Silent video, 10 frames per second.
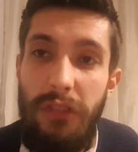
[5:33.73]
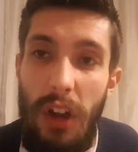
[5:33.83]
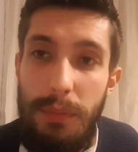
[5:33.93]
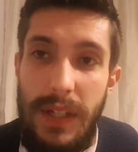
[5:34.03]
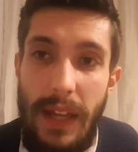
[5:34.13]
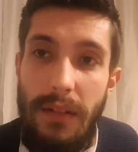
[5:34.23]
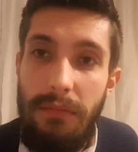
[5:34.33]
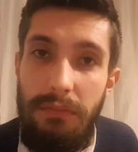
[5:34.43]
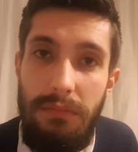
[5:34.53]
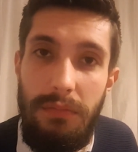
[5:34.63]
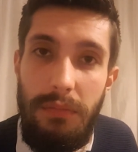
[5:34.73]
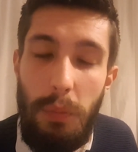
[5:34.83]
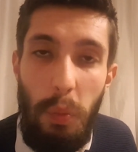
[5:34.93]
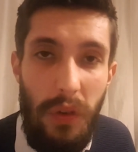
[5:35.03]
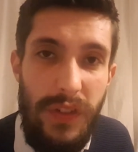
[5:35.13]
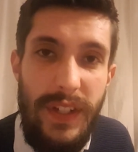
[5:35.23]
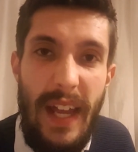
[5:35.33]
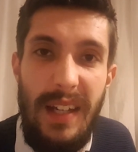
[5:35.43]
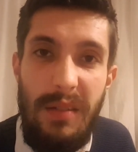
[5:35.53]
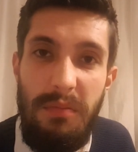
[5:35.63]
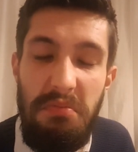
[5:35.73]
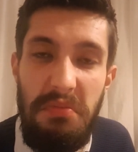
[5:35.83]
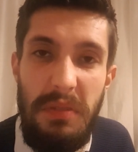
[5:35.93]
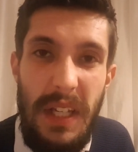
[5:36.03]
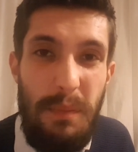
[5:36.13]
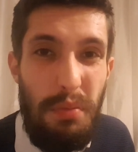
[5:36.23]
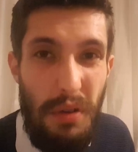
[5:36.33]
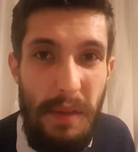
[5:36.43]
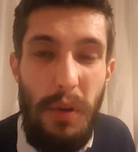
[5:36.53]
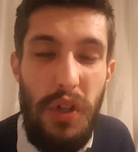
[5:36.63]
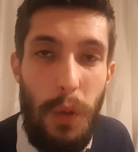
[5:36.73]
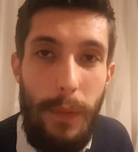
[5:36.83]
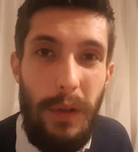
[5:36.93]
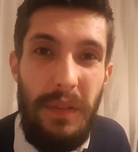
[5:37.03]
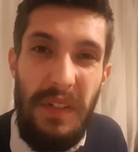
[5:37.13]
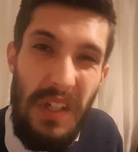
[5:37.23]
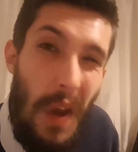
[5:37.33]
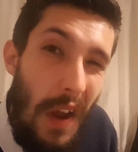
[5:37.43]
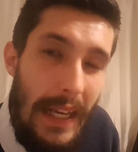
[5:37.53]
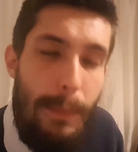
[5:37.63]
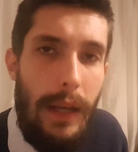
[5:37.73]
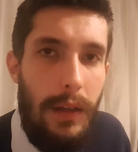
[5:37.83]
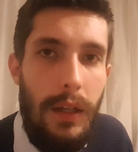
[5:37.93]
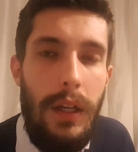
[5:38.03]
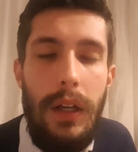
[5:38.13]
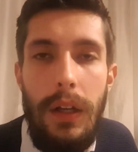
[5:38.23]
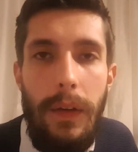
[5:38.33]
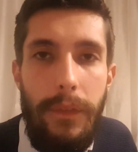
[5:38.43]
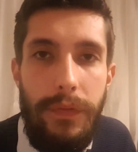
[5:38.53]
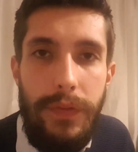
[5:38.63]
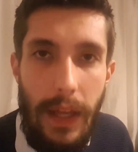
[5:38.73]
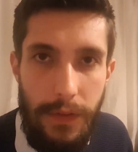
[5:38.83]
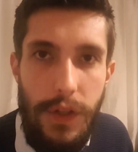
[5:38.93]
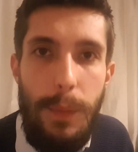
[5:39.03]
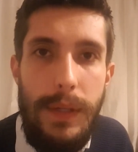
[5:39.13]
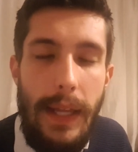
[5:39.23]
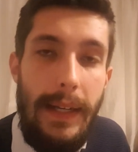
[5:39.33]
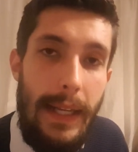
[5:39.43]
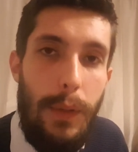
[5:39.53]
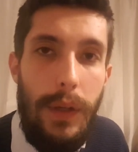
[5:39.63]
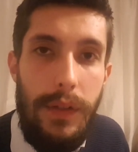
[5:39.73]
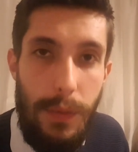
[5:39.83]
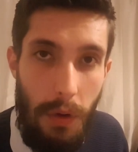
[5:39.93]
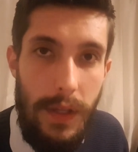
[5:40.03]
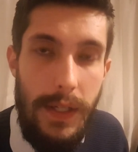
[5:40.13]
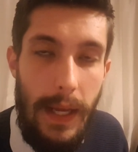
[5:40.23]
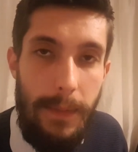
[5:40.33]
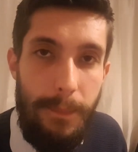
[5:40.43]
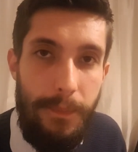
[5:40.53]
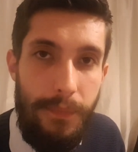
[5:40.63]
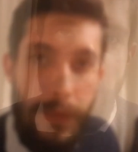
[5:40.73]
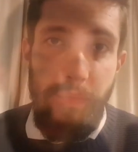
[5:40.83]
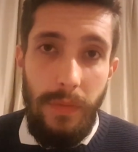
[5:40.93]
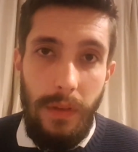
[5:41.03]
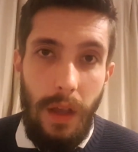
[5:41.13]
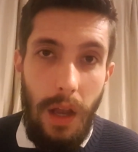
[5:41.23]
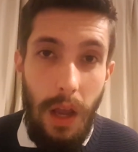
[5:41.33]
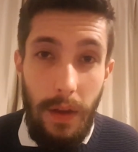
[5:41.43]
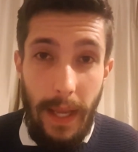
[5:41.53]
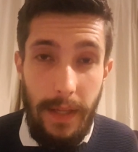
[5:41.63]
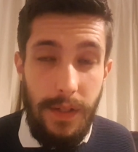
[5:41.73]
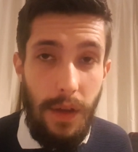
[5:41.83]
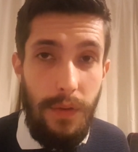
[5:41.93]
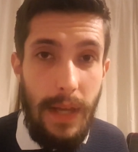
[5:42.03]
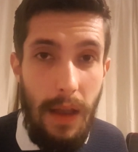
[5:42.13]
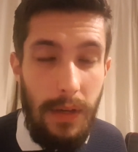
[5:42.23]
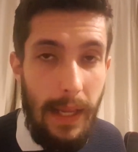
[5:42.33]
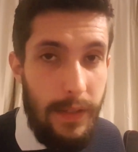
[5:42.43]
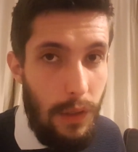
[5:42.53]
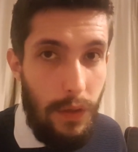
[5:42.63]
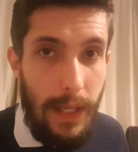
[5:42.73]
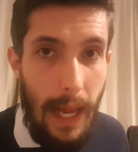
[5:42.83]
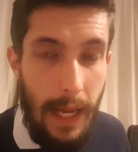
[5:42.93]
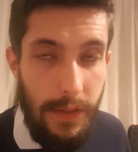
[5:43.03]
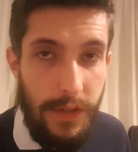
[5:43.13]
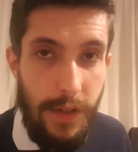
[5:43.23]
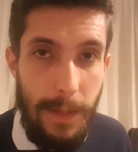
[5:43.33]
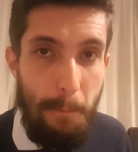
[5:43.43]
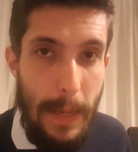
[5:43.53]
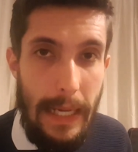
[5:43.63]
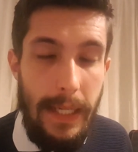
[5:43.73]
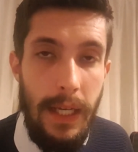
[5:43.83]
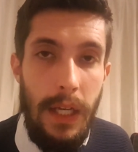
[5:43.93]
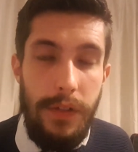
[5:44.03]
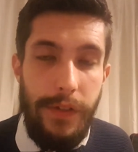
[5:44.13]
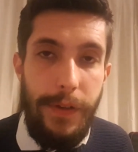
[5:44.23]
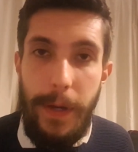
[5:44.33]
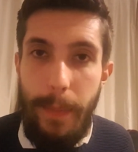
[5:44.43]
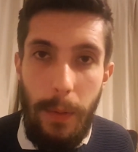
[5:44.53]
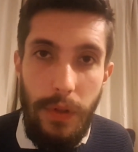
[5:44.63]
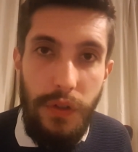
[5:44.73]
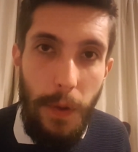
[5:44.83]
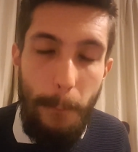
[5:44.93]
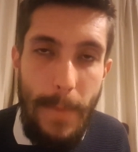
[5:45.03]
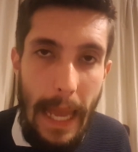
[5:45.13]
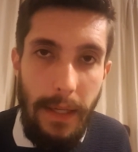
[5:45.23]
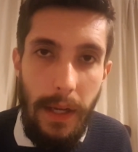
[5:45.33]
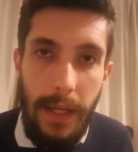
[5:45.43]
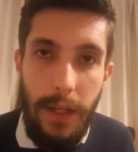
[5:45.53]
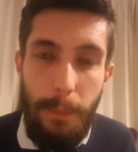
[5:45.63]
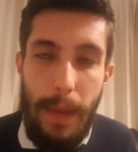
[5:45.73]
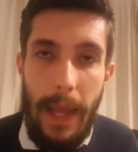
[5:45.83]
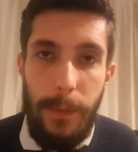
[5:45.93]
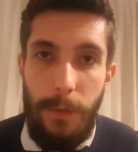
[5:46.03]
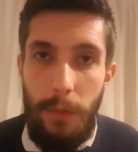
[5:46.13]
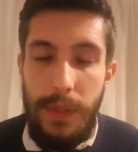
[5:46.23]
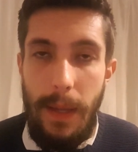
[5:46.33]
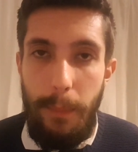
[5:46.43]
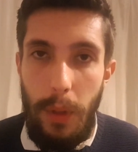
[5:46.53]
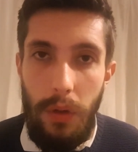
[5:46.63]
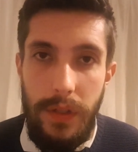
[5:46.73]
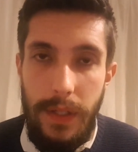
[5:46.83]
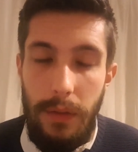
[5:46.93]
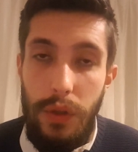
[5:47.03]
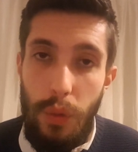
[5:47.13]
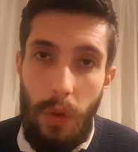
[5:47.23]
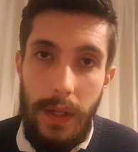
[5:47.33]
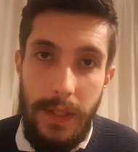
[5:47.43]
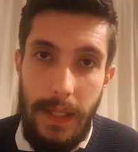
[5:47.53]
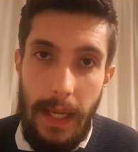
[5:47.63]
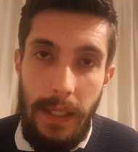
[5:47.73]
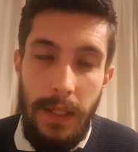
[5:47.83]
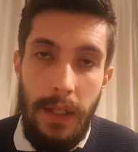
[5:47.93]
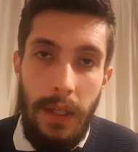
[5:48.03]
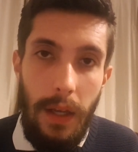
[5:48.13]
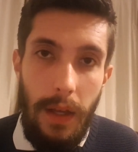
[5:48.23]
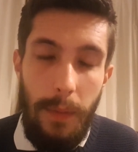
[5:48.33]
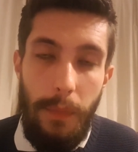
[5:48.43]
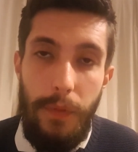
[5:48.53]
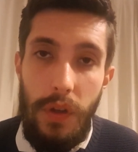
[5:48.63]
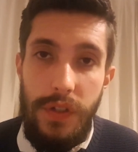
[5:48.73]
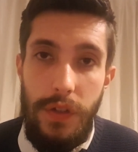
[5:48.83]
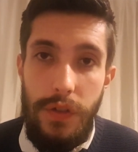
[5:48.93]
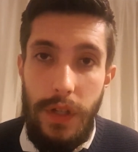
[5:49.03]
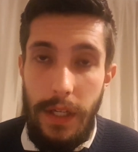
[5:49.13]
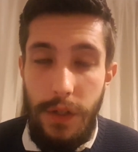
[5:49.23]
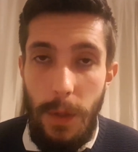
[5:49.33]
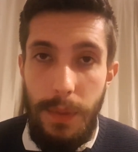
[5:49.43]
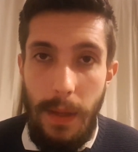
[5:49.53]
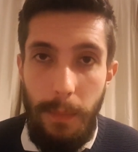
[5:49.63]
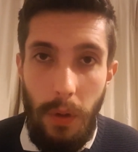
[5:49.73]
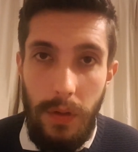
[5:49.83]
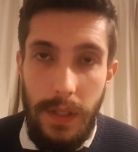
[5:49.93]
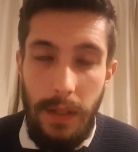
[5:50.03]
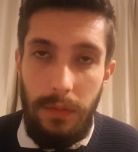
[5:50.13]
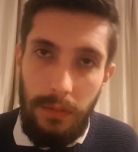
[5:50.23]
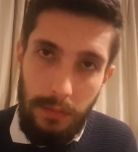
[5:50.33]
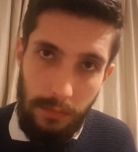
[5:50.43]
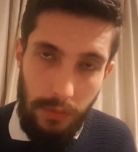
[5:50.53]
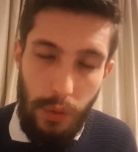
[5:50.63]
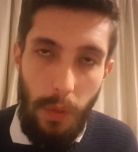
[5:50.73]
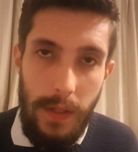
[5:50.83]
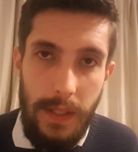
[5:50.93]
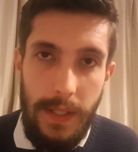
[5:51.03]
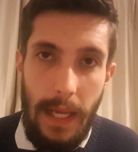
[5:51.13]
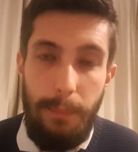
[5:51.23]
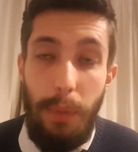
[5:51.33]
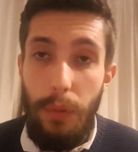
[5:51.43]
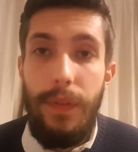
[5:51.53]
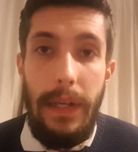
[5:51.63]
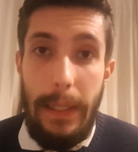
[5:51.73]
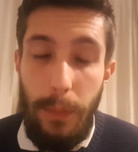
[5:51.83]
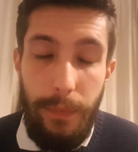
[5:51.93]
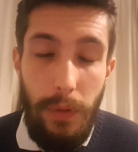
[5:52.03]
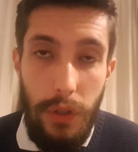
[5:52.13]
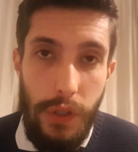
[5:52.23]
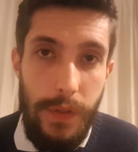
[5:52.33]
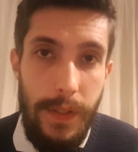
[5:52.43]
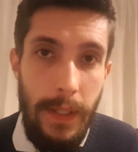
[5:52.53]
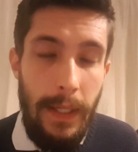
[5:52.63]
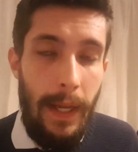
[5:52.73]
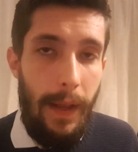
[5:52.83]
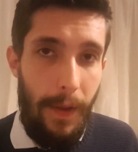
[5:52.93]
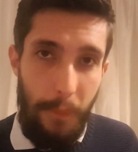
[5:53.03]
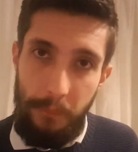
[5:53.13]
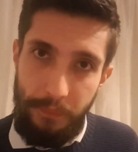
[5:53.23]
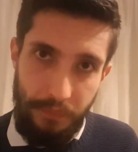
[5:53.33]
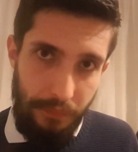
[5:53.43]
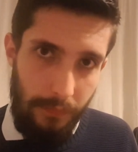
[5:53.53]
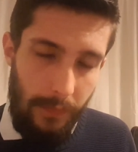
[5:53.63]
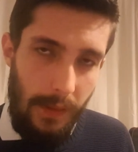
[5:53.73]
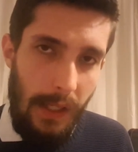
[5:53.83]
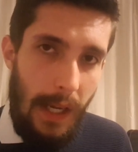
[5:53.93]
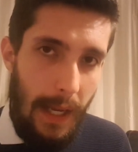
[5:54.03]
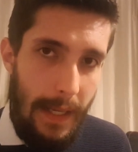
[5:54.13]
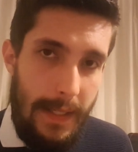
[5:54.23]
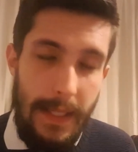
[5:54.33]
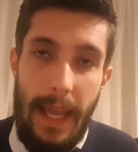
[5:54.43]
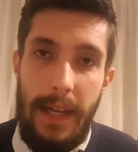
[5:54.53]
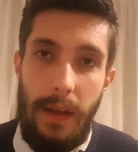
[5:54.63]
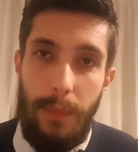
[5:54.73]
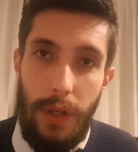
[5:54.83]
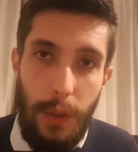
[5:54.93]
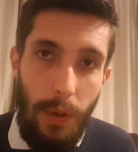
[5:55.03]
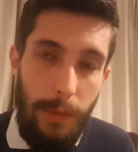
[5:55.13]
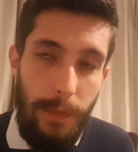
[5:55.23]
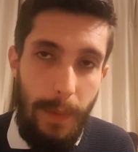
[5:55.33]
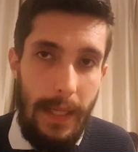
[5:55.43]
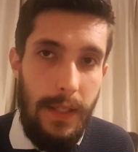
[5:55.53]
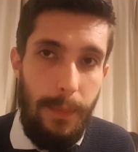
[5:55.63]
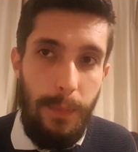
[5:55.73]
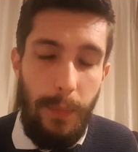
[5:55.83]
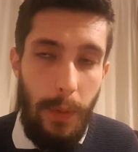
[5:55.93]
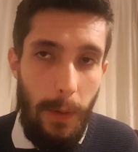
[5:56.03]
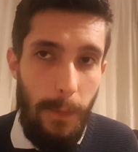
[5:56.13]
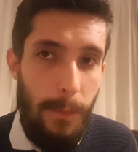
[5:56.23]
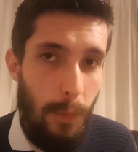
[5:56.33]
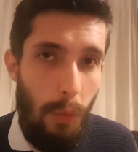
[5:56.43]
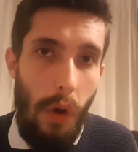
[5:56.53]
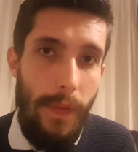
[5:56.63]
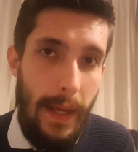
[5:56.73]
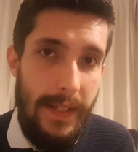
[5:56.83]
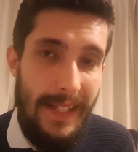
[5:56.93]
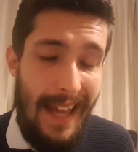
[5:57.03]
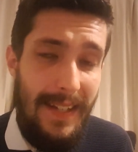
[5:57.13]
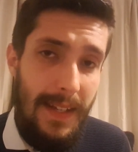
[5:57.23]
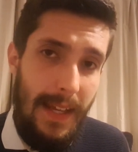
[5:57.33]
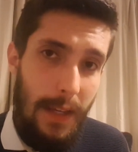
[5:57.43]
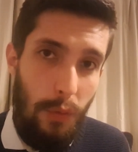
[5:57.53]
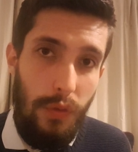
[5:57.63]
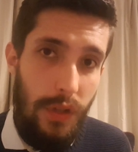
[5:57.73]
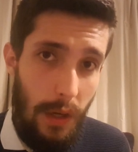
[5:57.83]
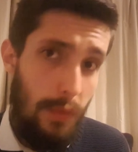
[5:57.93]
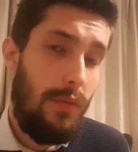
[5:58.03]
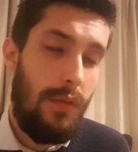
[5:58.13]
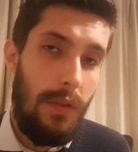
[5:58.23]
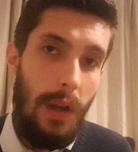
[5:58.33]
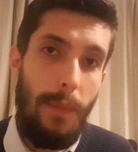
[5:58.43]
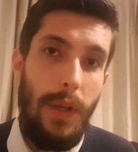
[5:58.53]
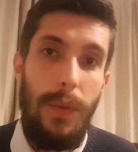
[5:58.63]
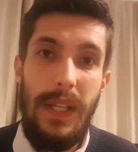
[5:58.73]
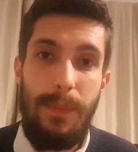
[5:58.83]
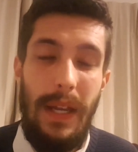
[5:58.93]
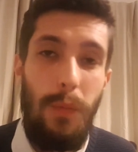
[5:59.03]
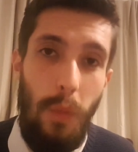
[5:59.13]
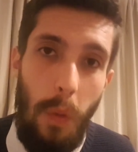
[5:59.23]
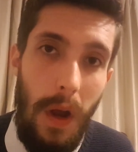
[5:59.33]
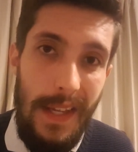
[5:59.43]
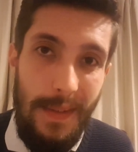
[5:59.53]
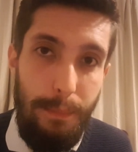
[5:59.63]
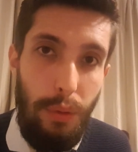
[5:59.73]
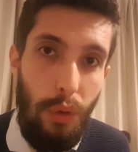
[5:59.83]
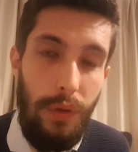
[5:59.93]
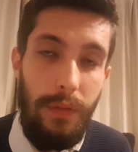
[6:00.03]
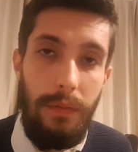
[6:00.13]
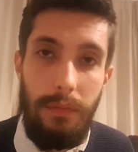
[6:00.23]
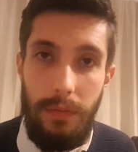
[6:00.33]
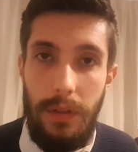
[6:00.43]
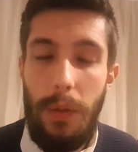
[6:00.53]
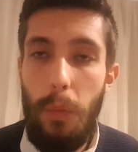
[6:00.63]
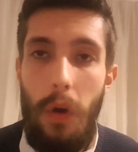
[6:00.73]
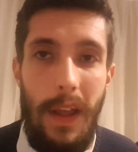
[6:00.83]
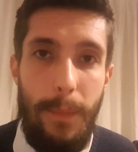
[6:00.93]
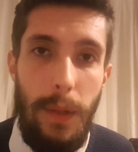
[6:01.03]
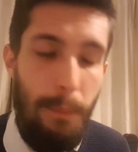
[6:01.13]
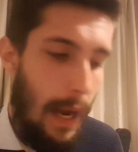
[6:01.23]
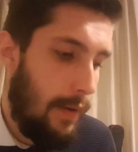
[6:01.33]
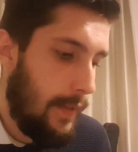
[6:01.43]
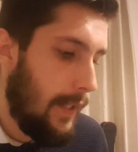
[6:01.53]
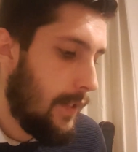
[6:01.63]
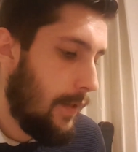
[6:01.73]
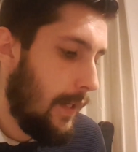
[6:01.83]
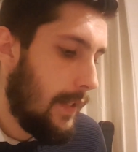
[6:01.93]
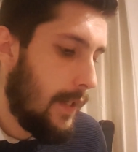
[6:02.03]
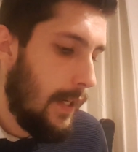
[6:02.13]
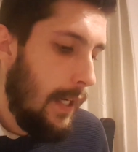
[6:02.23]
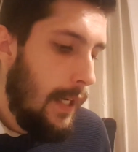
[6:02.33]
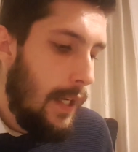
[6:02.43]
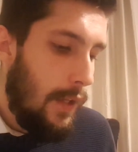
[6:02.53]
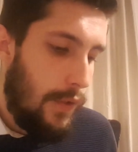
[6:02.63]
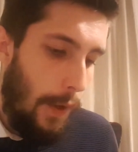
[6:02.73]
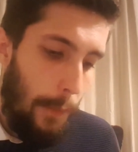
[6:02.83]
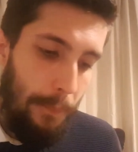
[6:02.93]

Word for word: five percent once a day is pretty much equivalent, slightly better than two percent liquid twice a day. Okay, so now let's look at study B. So study B was done on men, and it compares five percent minoxidil twice a day um, versus the two percent minoxidil twice a day, both the liquid versions. Um, and again, I'm going to quote verbatim of what they said, and also I'm going to explain why it's important and why I'm comparing these studies. So